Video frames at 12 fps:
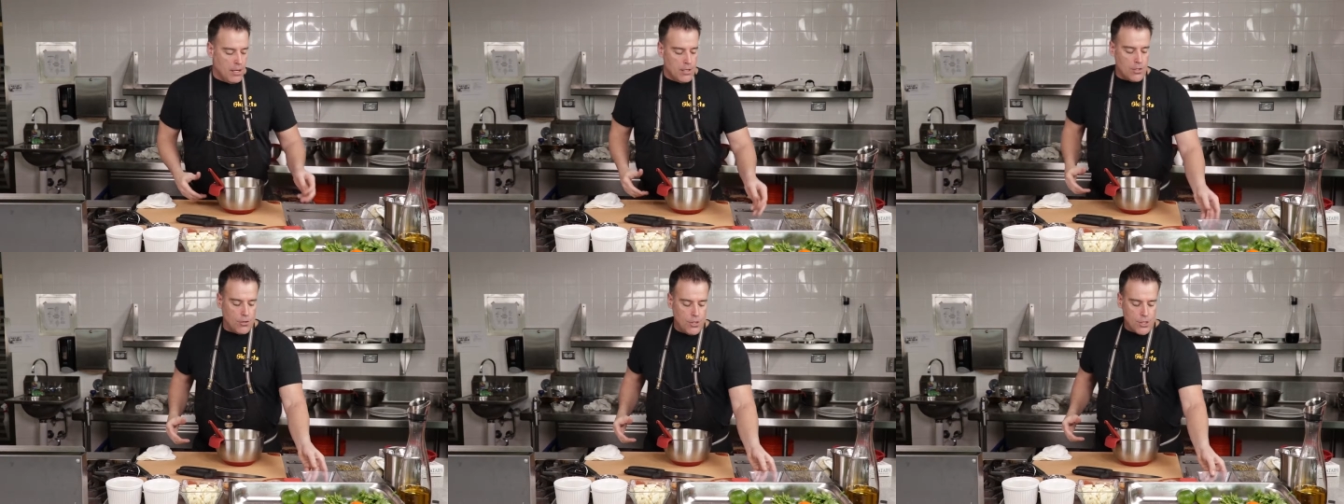
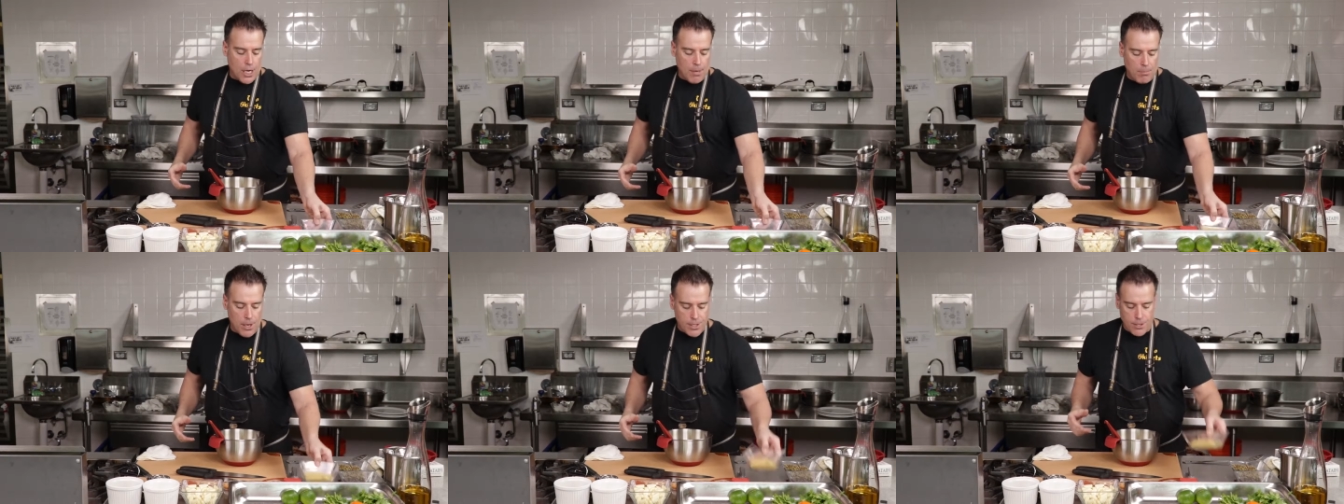So
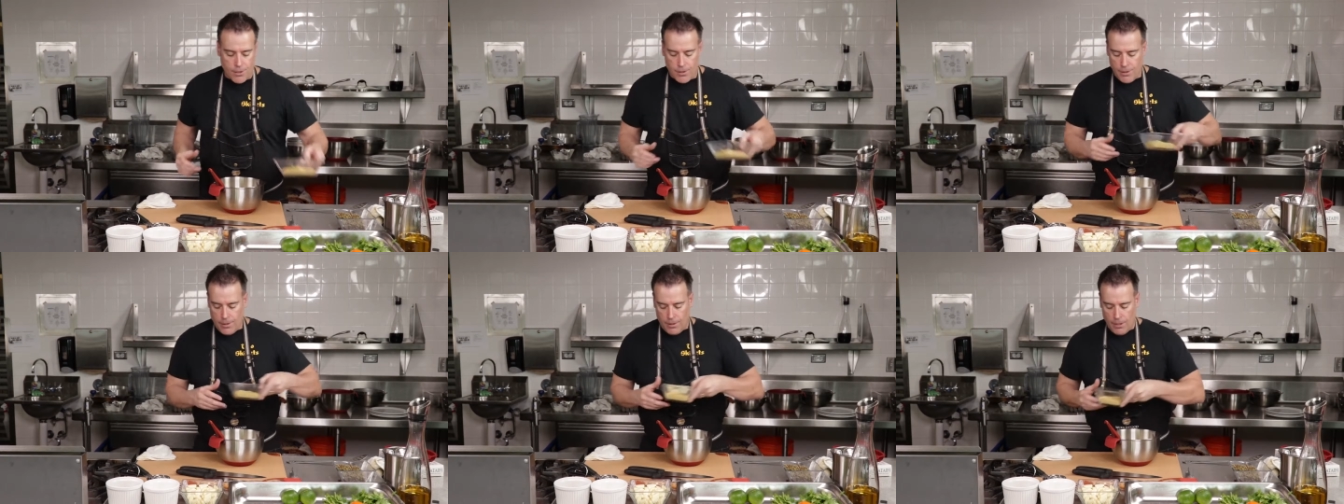Dijon
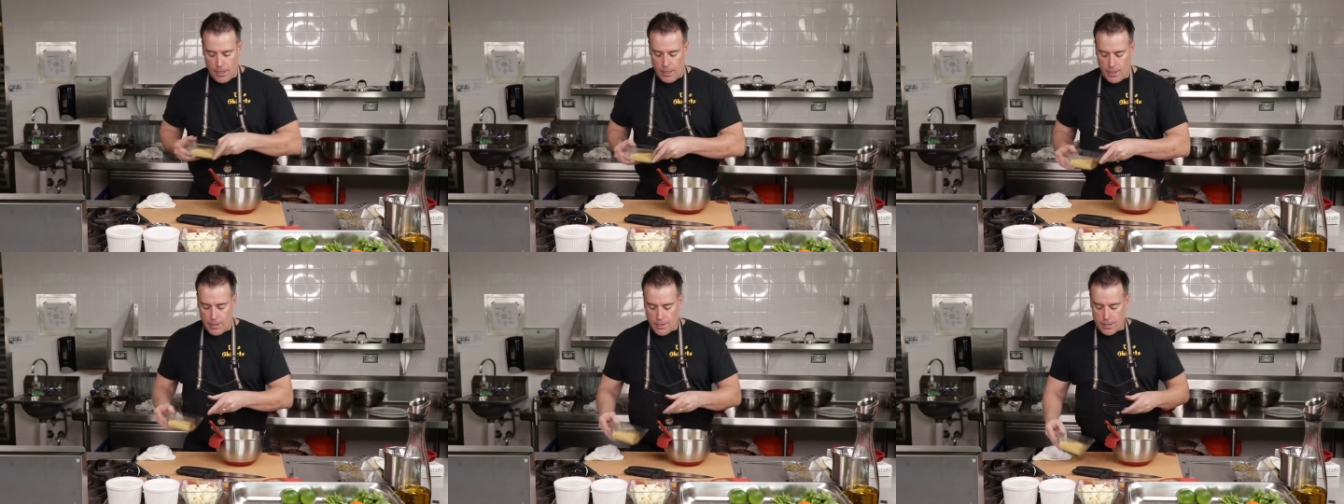mustard
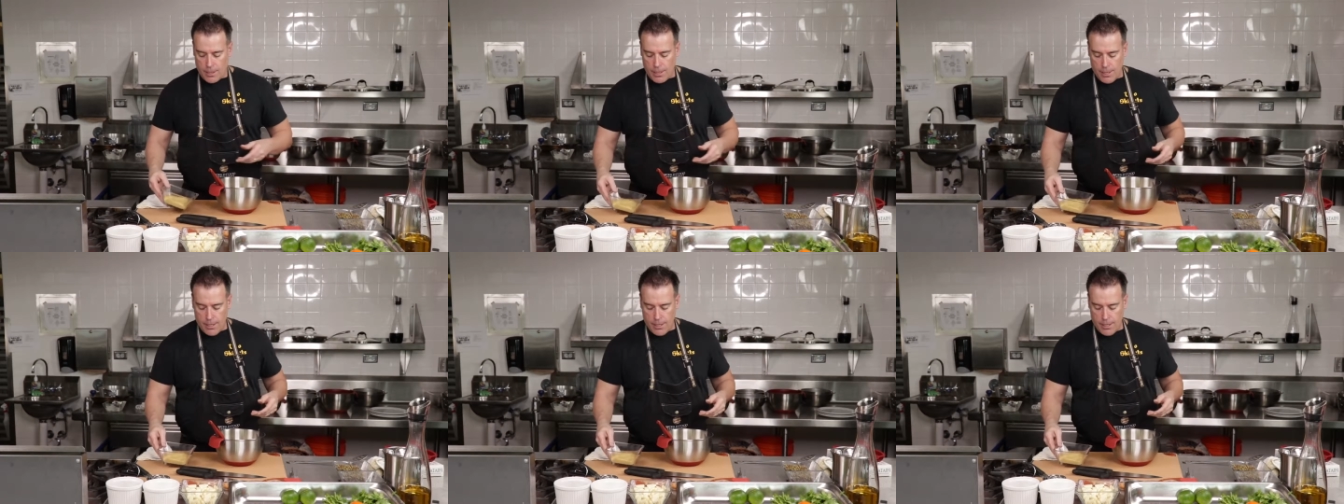is